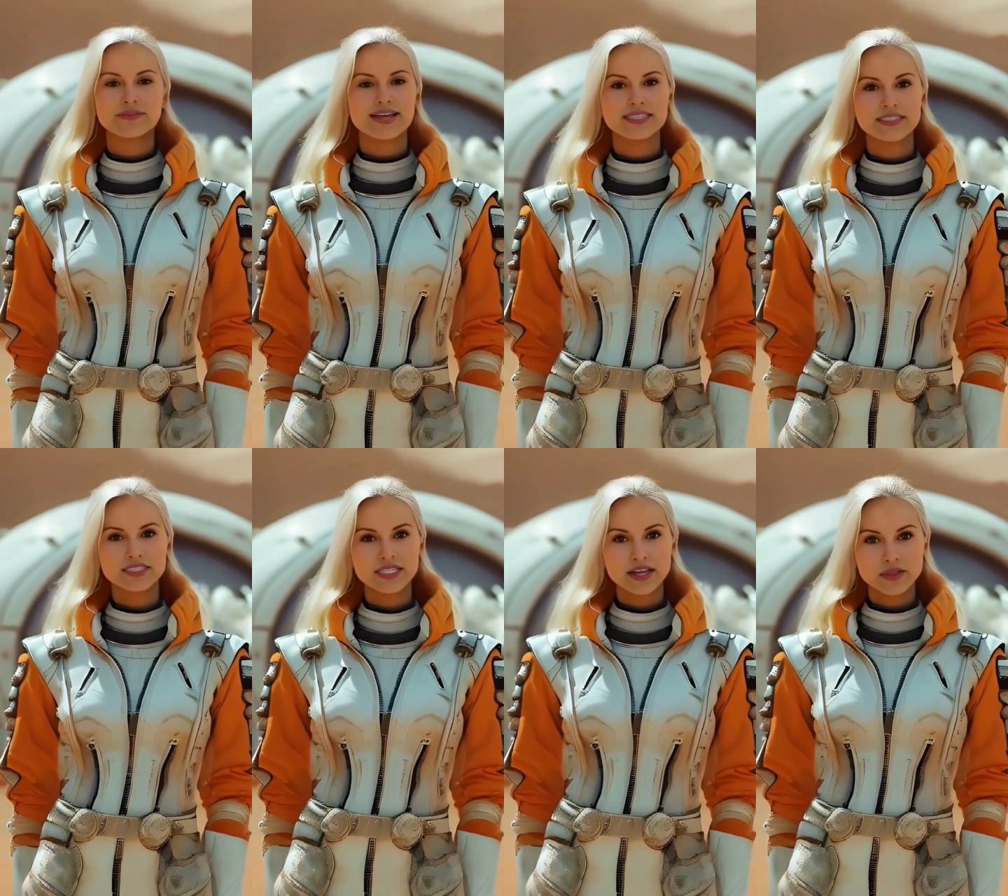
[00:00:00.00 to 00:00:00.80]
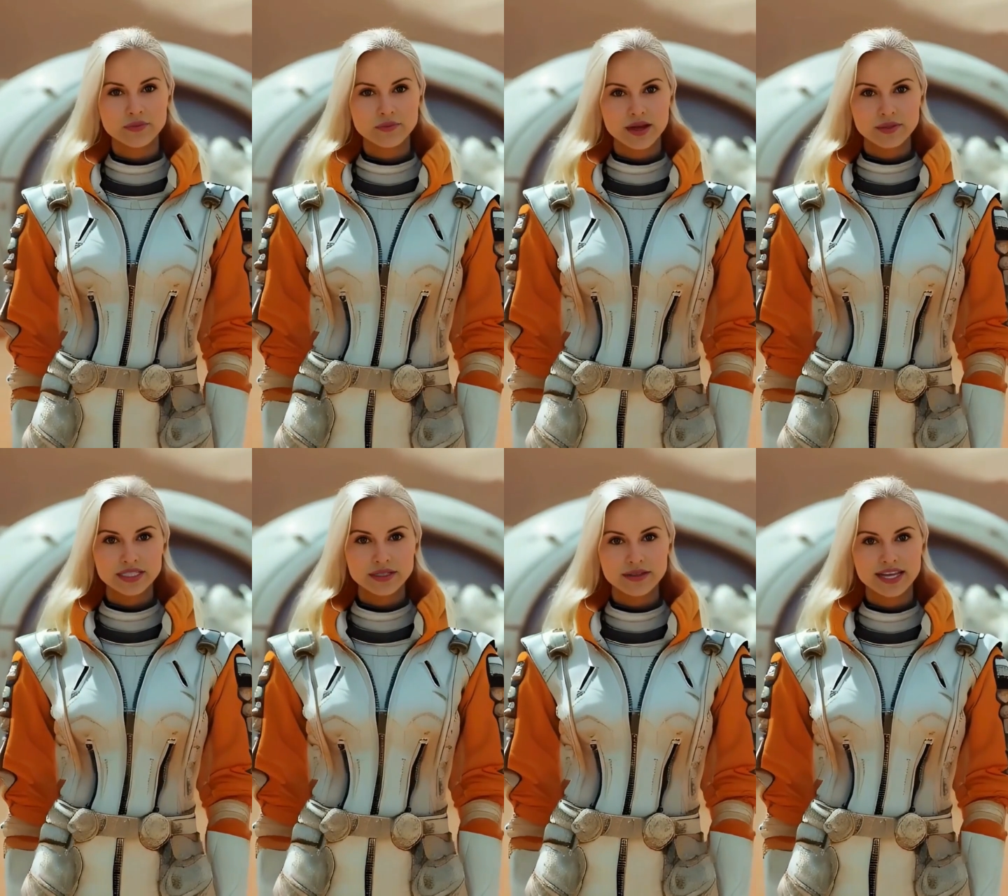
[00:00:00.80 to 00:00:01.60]
And if so, why was
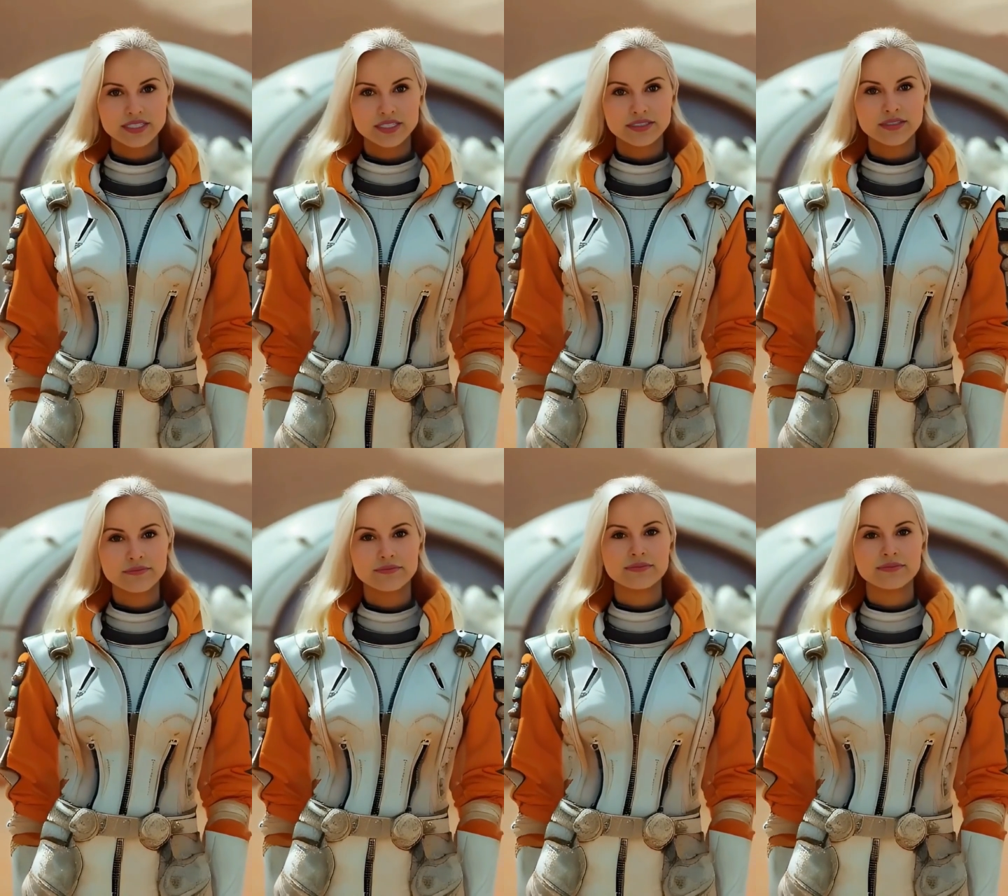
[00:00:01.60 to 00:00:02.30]
it abandoned?